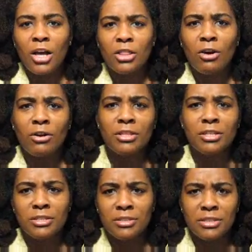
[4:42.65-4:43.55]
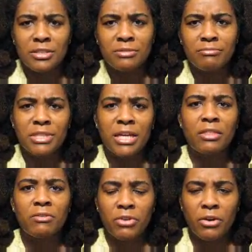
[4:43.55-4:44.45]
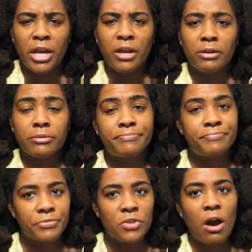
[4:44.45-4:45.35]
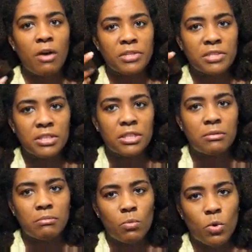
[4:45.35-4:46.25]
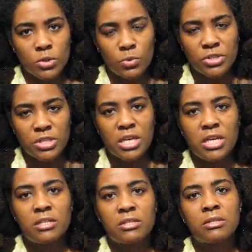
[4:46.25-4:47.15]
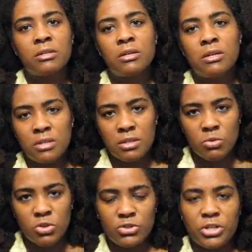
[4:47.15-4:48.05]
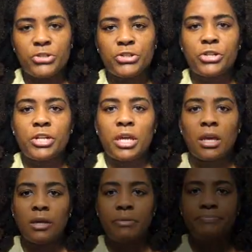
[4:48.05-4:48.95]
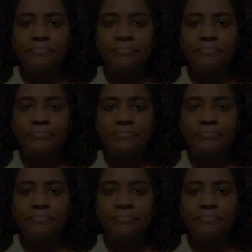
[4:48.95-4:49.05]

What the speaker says: Along the length of your hair. Obviously, more towards the ends, the more stretch you're going to get.